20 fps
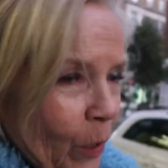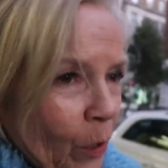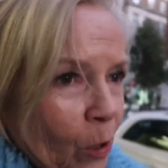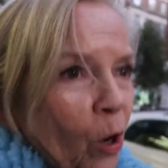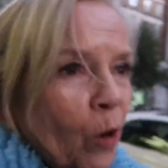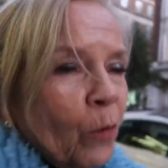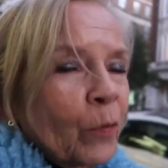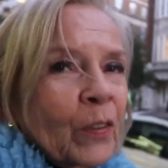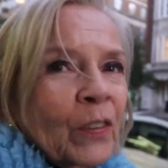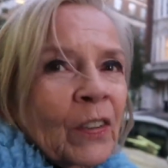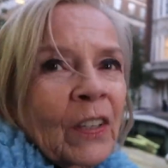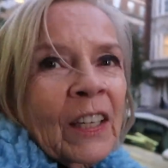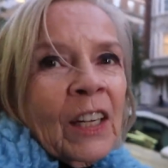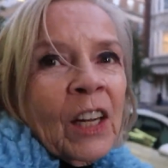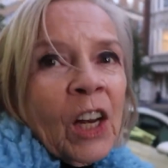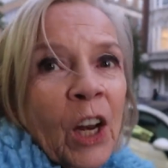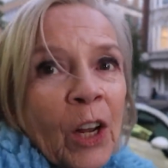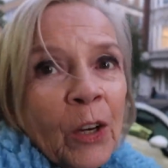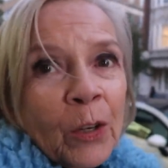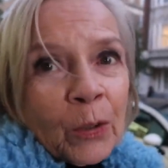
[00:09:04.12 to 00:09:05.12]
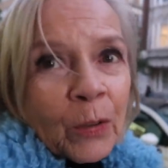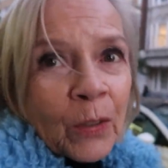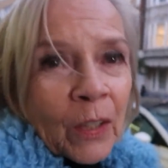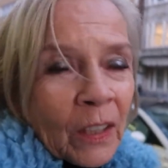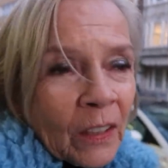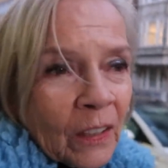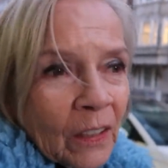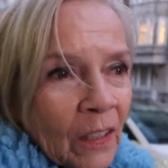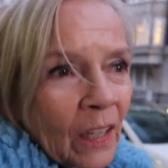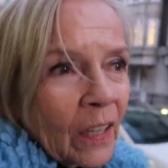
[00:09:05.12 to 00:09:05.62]
we are obviously
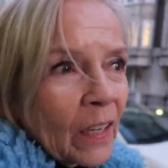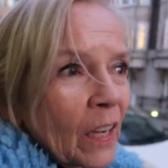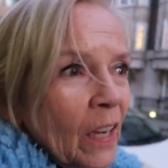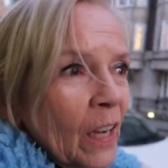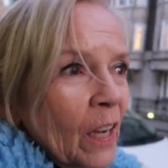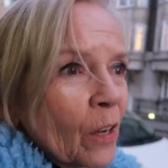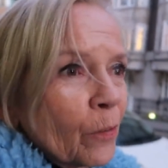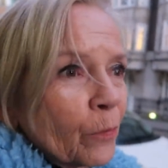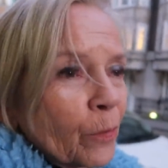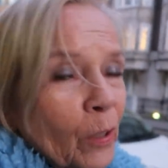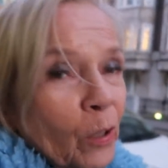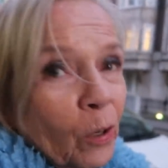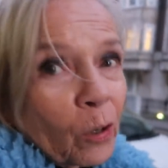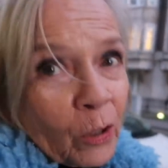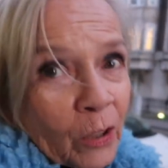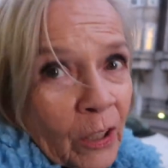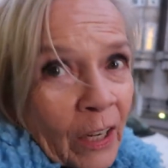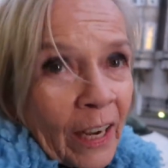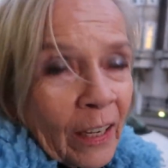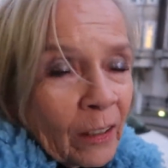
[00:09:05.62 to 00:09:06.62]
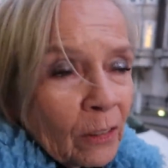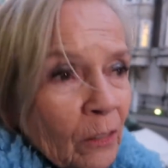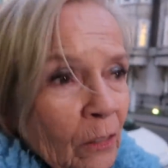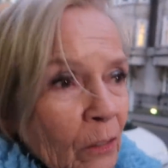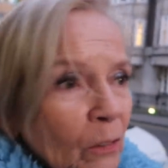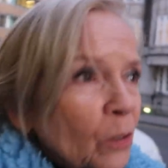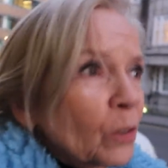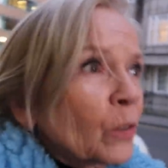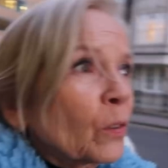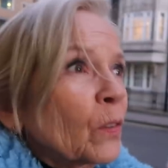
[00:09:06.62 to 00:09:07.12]
closing for lockdown,
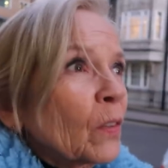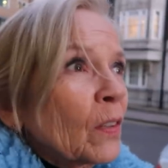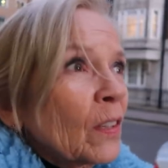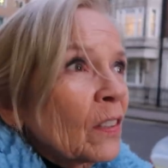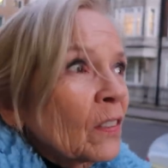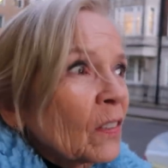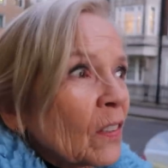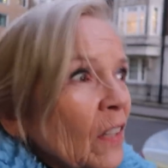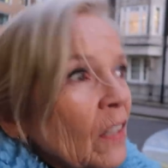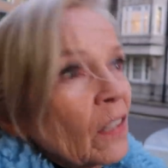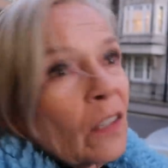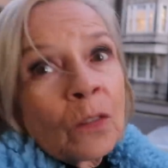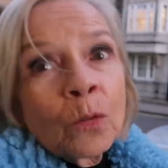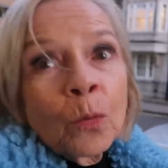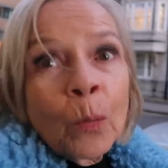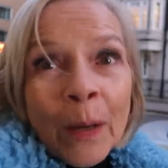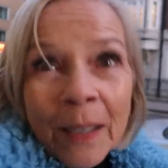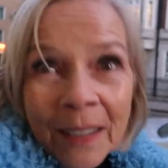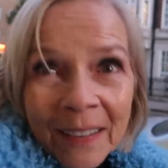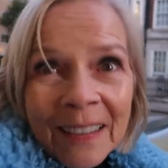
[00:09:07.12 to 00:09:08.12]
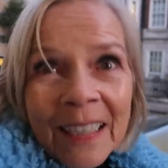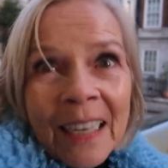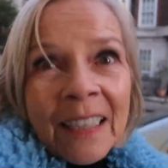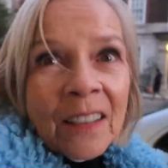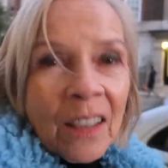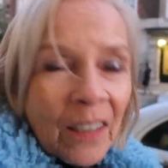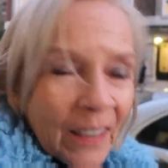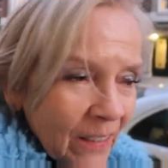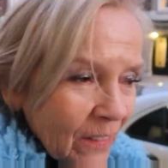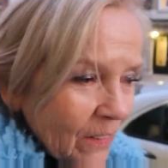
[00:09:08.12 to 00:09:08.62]
because this is Wednesday
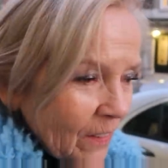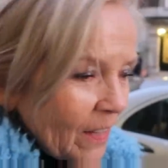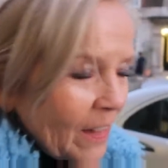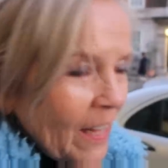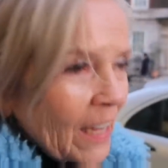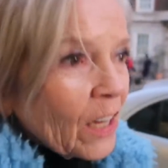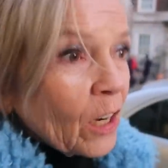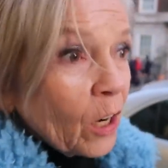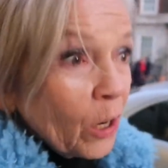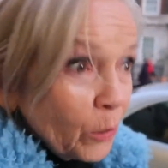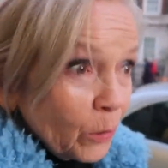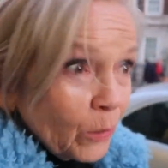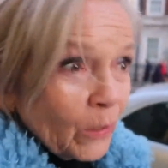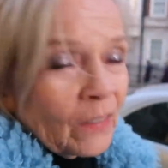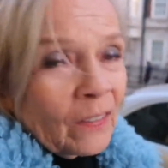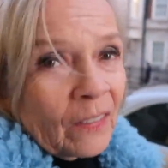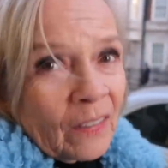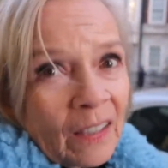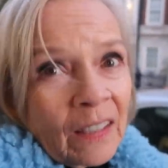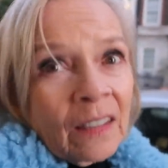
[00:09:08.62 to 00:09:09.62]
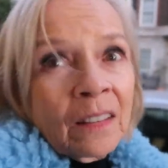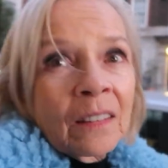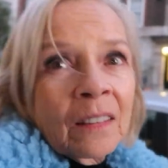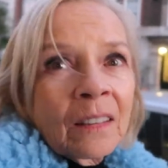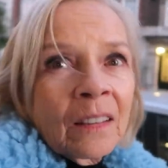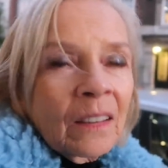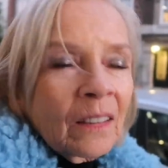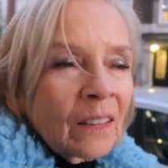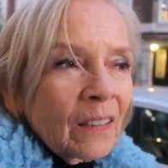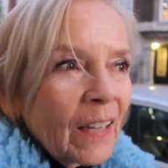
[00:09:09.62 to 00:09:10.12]
night, so they close at
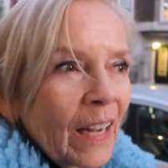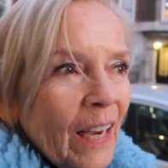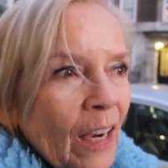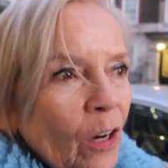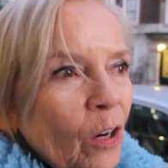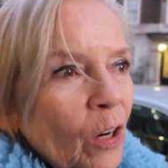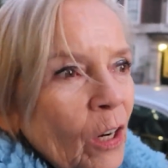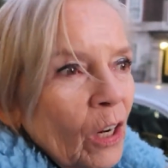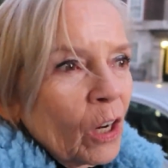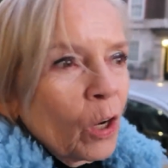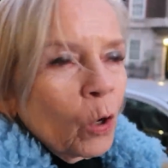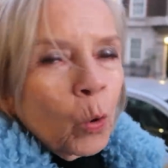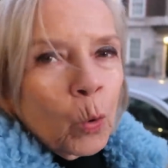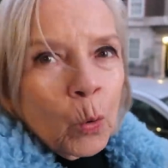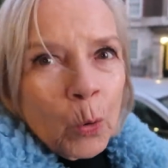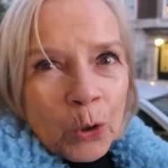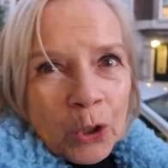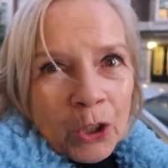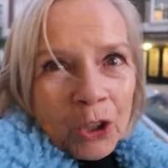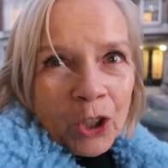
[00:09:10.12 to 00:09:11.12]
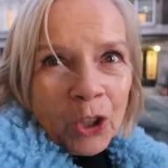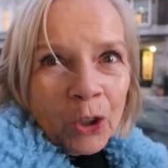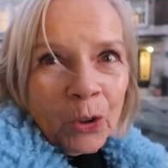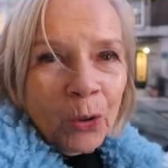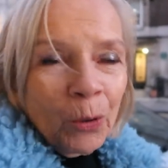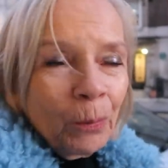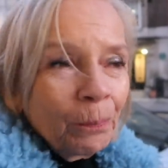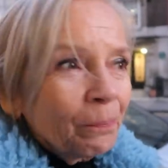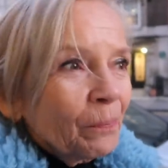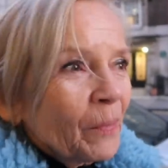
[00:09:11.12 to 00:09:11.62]
6, it's now
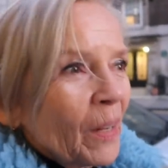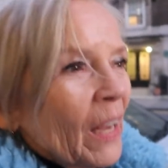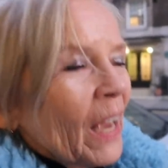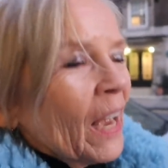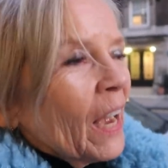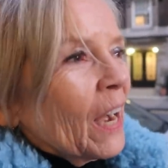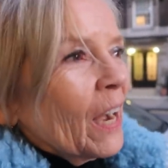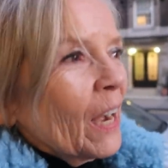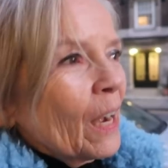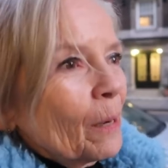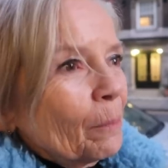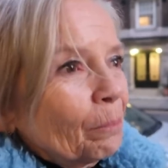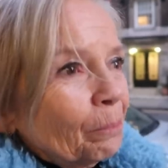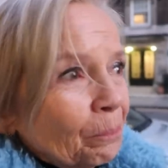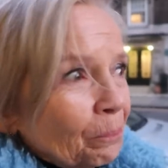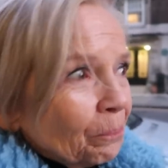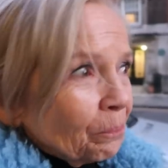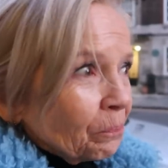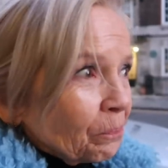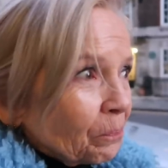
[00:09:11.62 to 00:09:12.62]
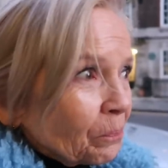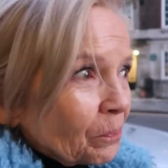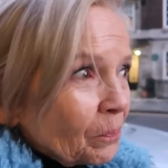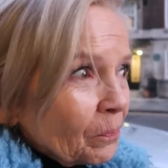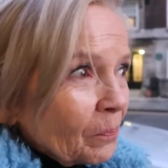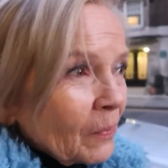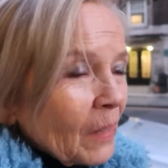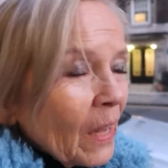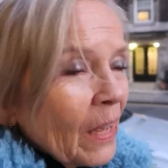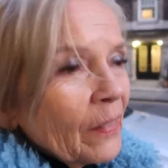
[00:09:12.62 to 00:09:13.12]
2:15.
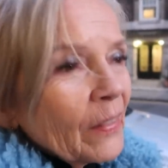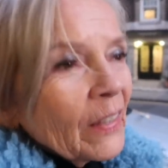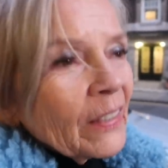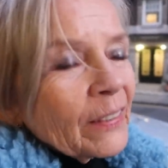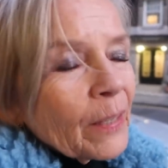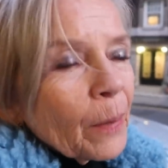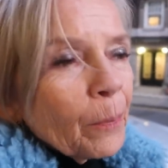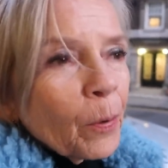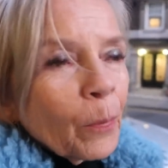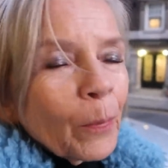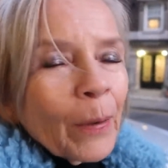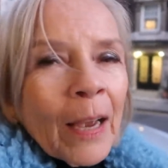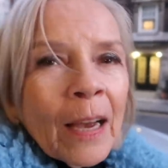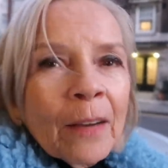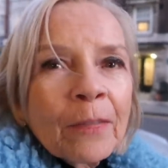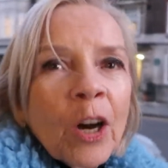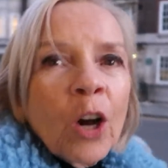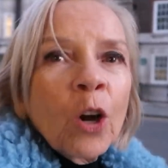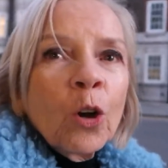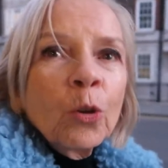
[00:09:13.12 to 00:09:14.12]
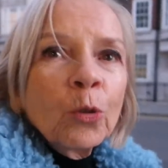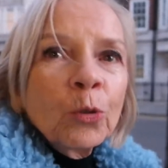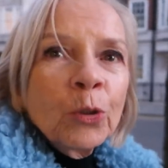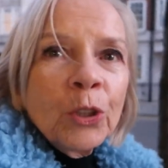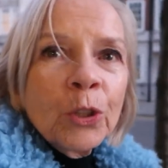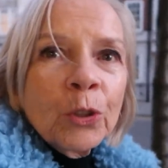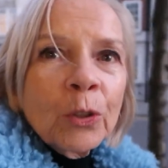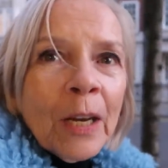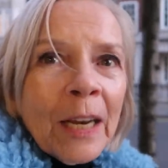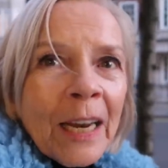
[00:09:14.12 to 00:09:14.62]
And they said, but we have a whole
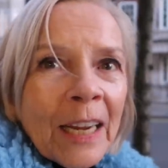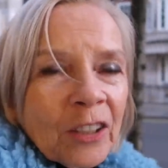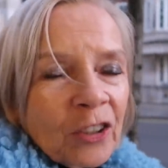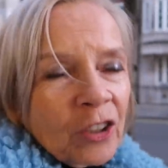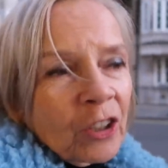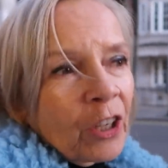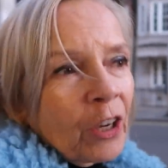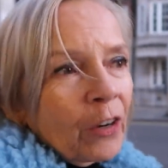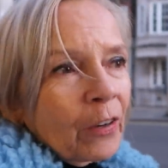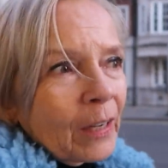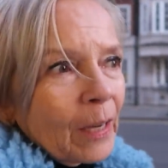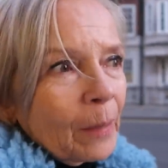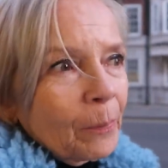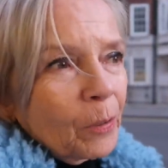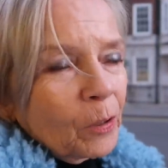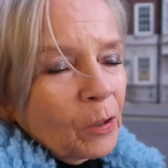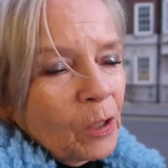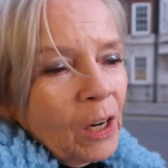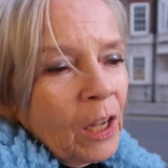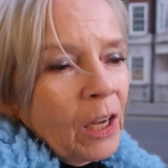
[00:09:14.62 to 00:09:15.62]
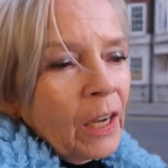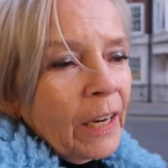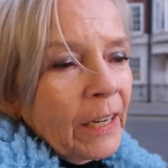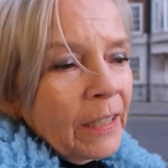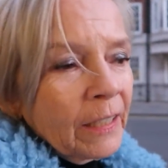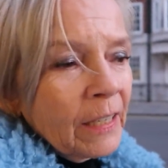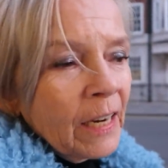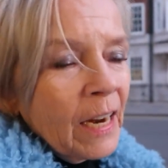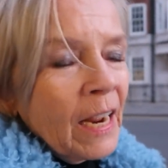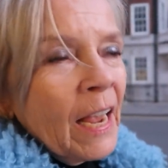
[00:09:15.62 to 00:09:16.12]
new collection going up
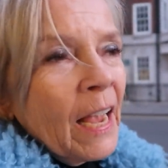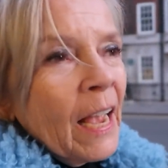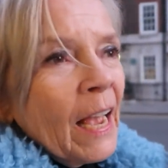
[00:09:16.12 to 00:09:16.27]
online.